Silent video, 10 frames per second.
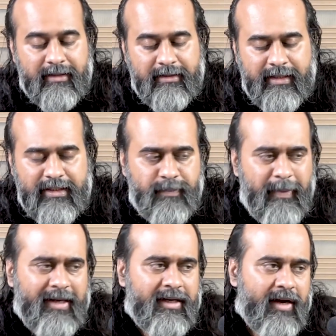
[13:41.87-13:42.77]
The
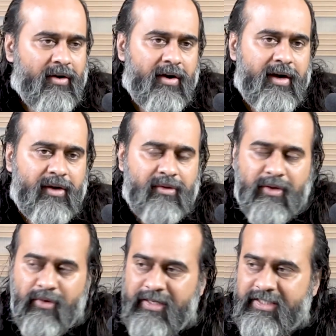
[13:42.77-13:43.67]
respect accorded to the
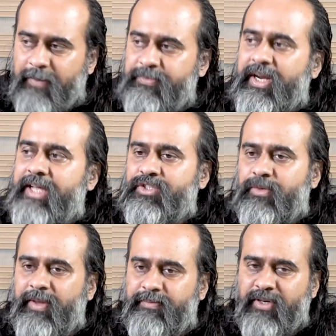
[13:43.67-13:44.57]
Holy Scripture has to
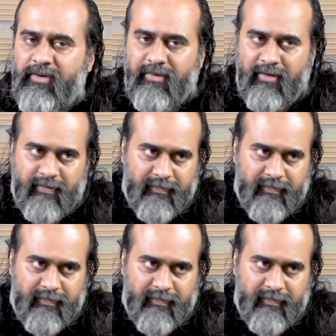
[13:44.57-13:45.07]
be absolute.